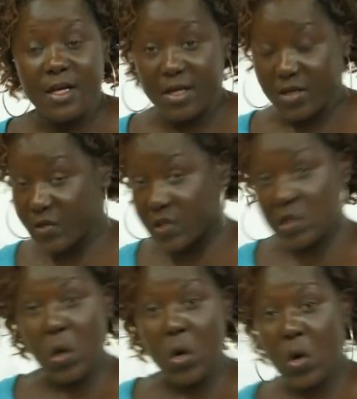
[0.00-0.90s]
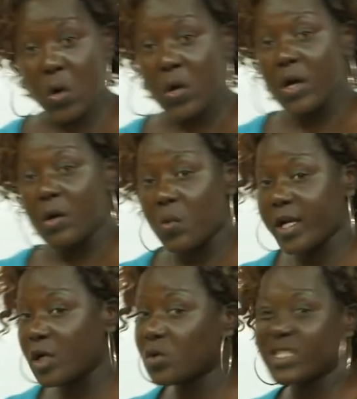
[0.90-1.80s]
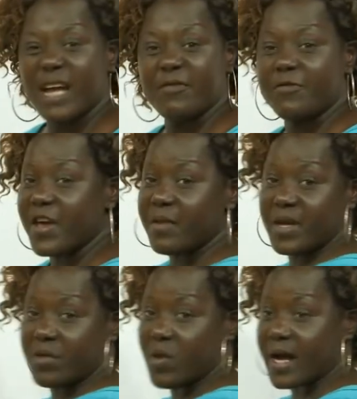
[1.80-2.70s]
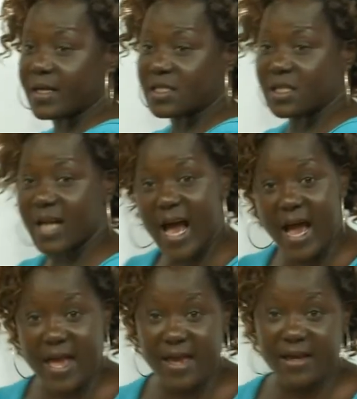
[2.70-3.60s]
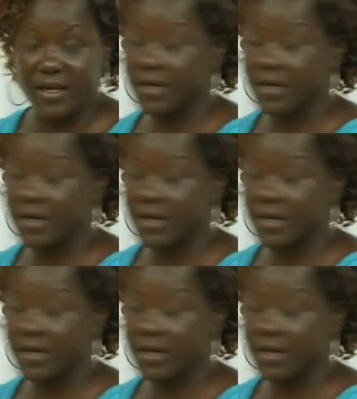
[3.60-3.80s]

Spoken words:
You saw we looked at very many words like